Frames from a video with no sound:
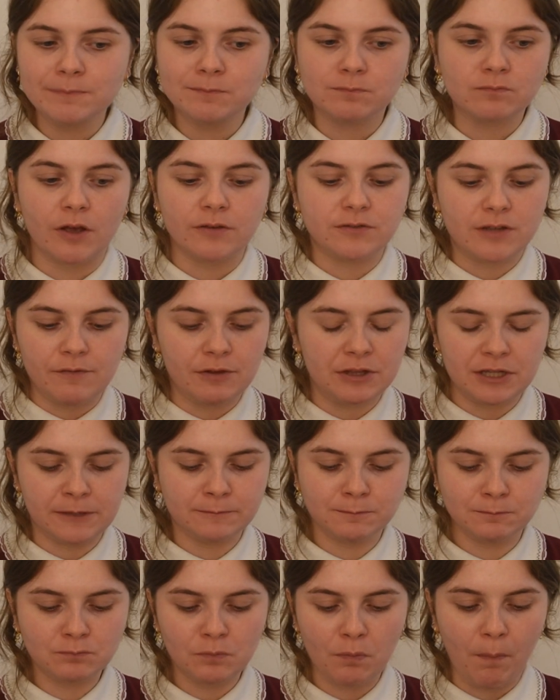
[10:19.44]
That's heavenly.
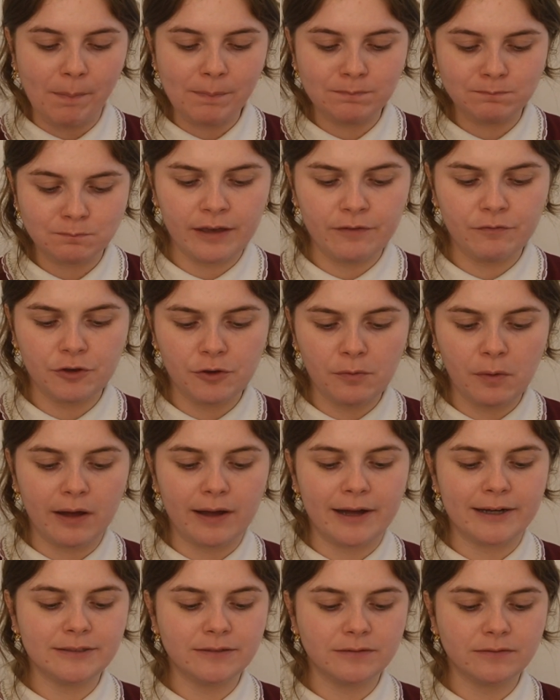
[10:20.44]
If you
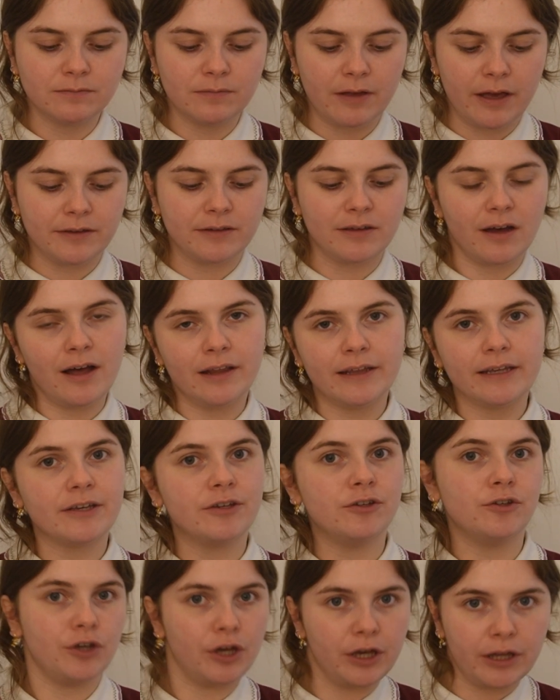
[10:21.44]
are a
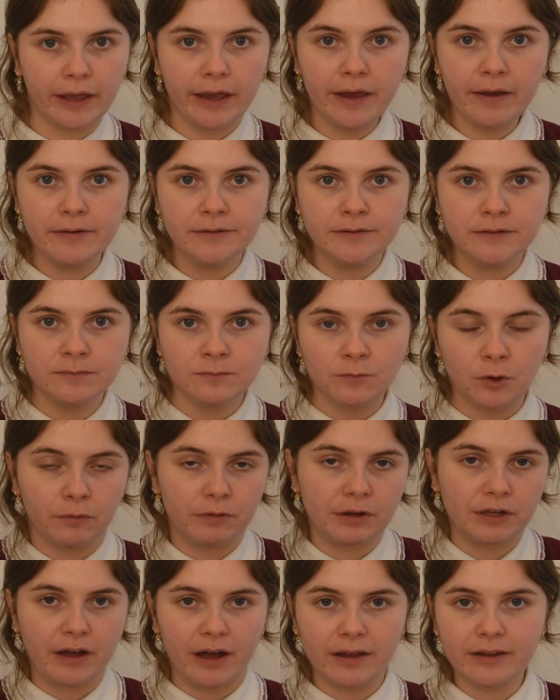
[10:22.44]
garlic girly, or
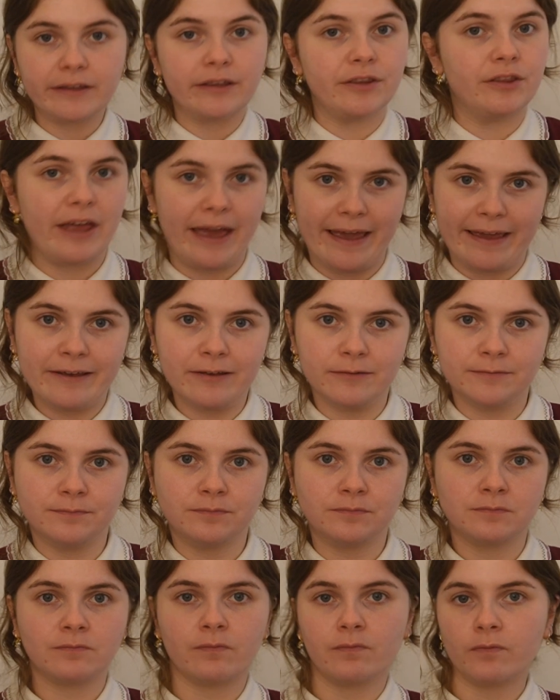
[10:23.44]
a garlic they,
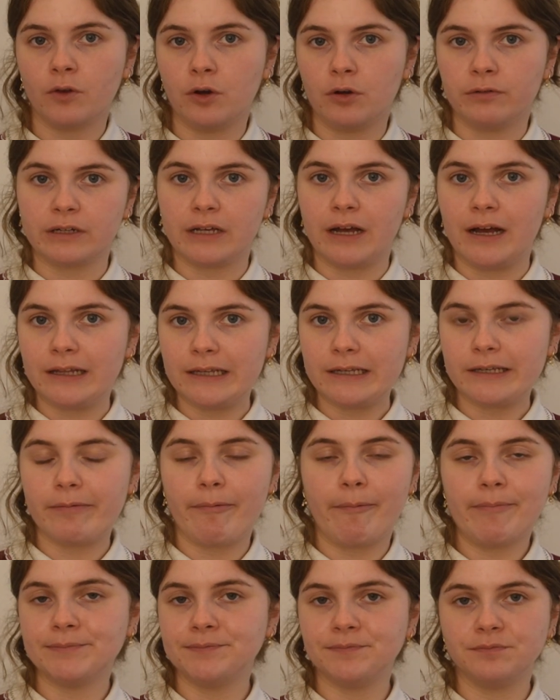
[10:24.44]
or a garlic,
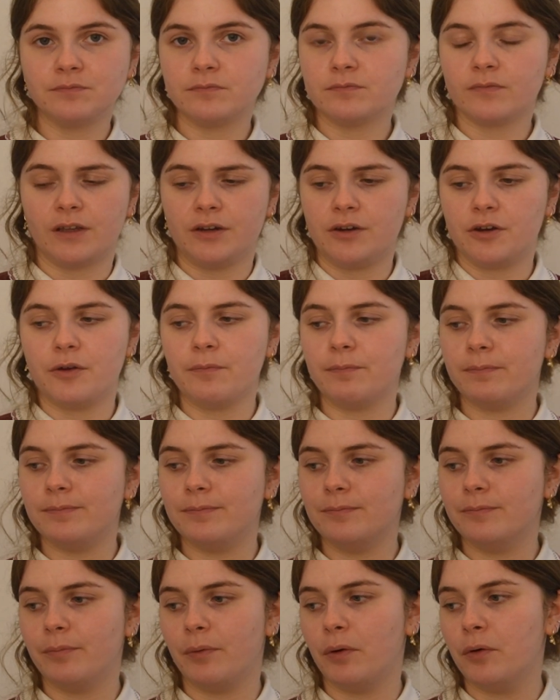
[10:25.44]
I don't know,
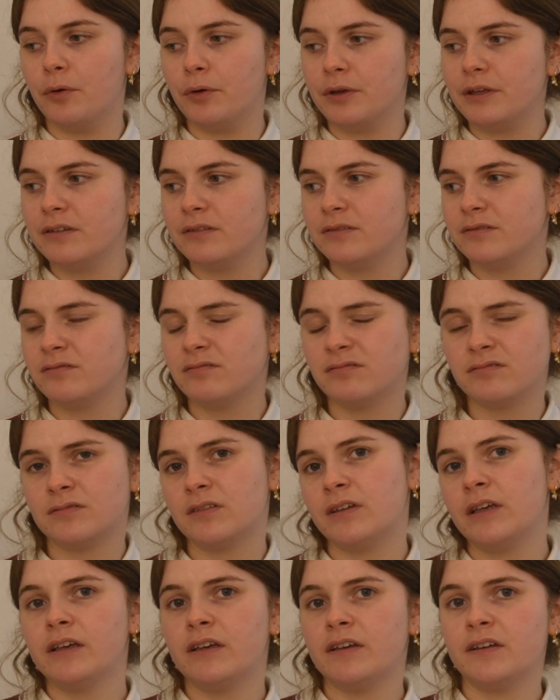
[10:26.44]
boy.
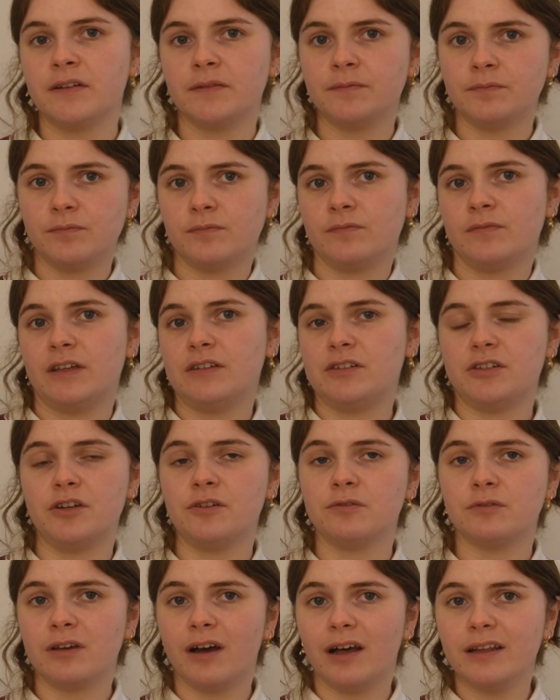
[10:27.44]
I don't
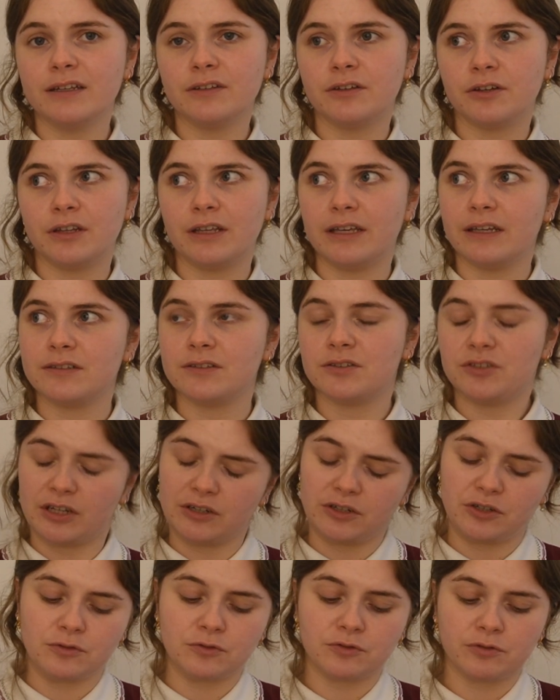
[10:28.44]
know, garlic girly is
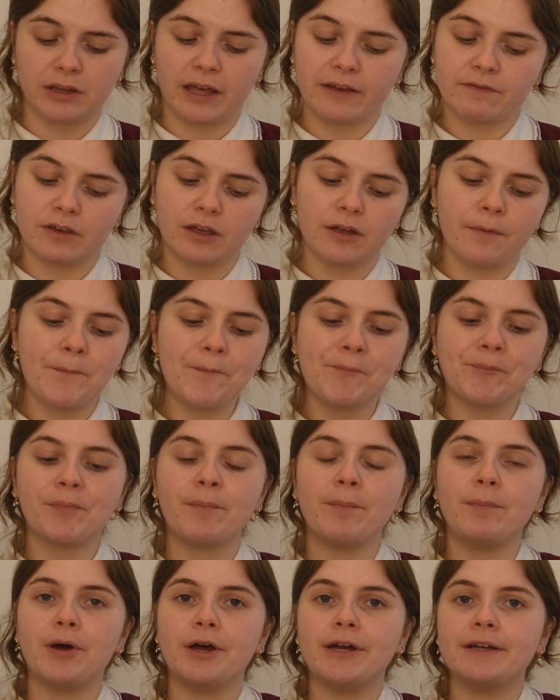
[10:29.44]
gender neutral, I feel.
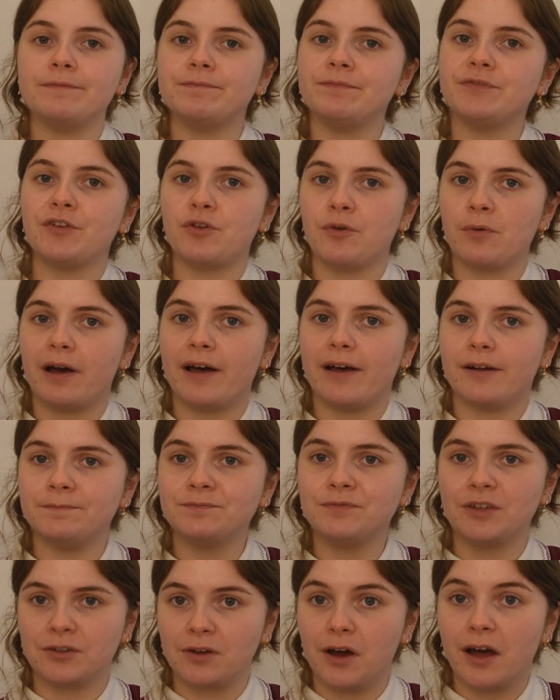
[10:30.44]
But if you are
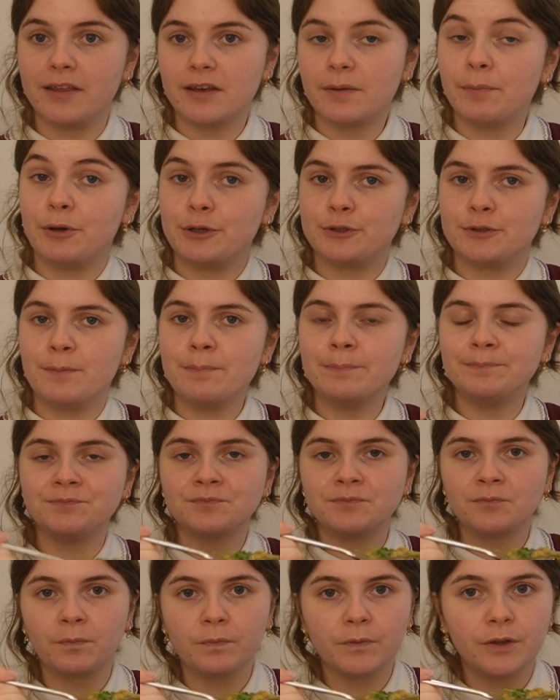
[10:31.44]
a garlic person,
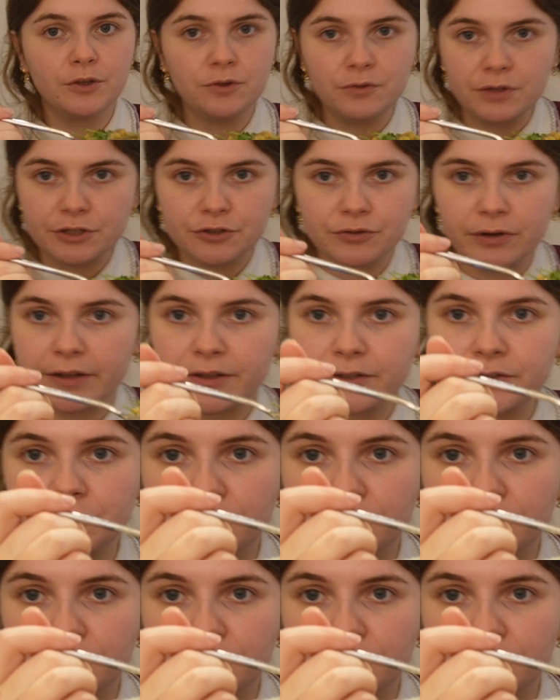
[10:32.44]
you need to try this